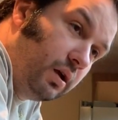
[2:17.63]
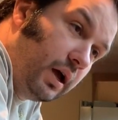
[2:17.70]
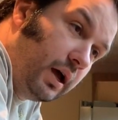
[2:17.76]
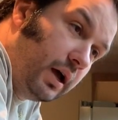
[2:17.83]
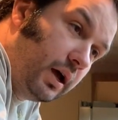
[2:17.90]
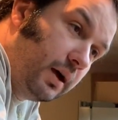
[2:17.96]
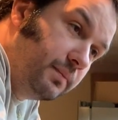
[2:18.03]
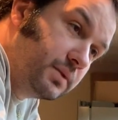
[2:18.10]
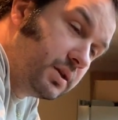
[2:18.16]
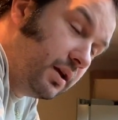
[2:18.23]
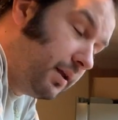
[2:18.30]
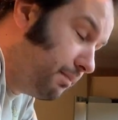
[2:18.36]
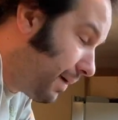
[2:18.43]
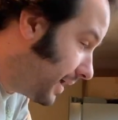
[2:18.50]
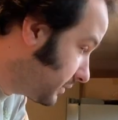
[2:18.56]
uh,
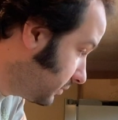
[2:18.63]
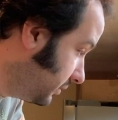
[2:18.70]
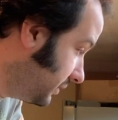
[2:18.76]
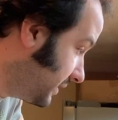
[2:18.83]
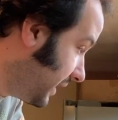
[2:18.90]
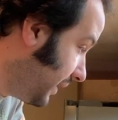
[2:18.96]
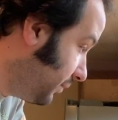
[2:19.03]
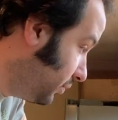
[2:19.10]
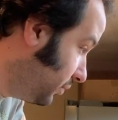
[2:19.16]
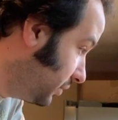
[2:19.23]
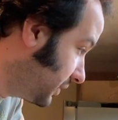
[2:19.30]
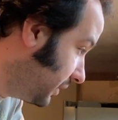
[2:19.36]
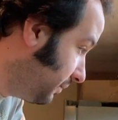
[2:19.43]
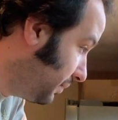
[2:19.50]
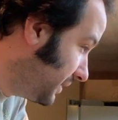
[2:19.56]
certainly Basildon tap
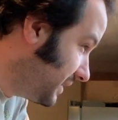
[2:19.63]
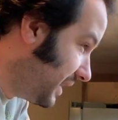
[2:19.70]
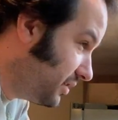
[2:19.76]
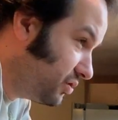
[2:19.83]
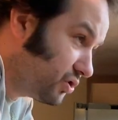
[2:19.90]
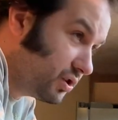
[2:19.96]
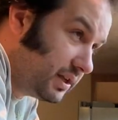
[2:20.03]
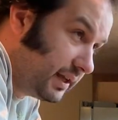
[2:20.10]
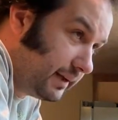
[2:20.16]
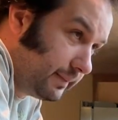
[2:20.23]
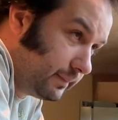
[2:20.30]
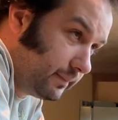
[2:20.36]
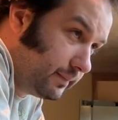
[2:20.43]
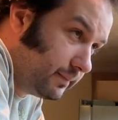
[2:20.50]
water, potentially